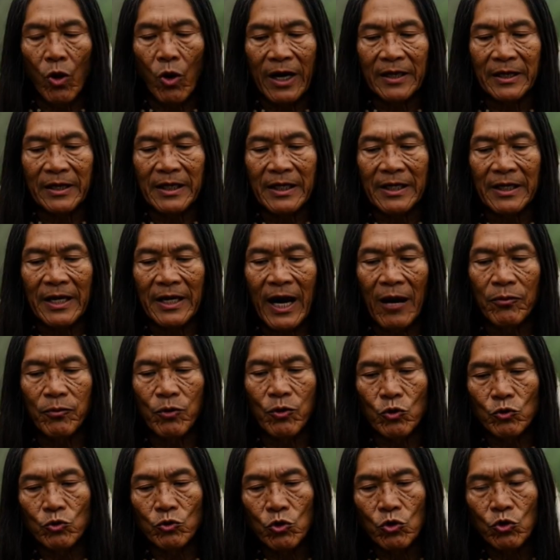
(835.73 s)
lost
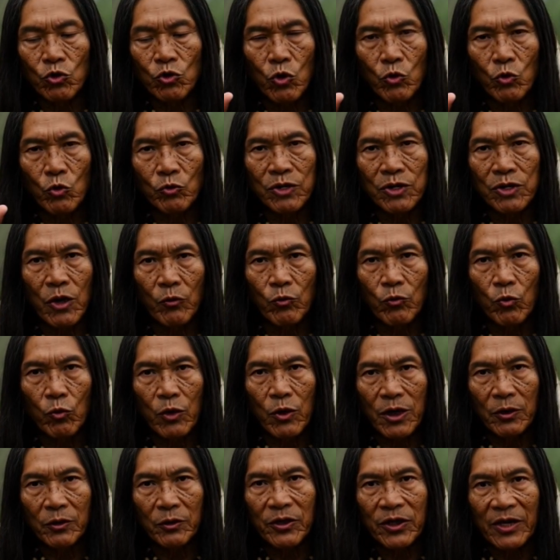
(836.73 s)
hours,
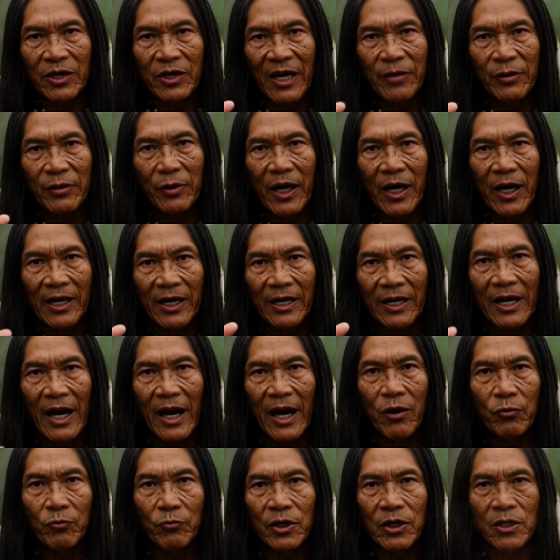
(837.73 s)
231 days at 8
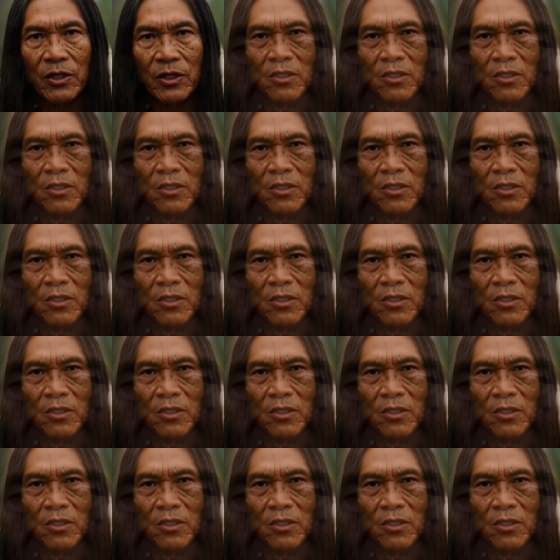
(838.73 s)
hours per